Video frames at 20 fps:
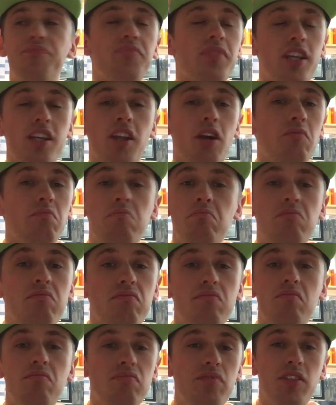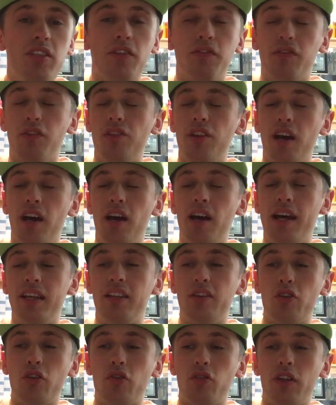you know, different uh,
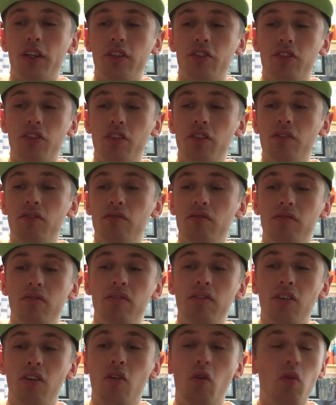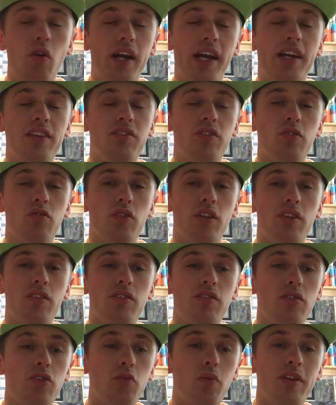energy drinks and cool cans and drinks
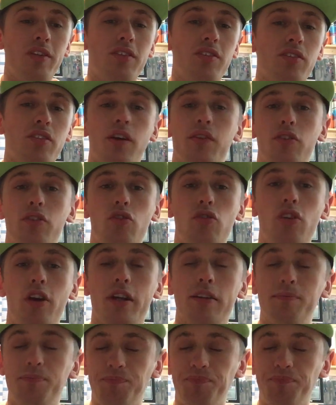and sweets and stuff to try.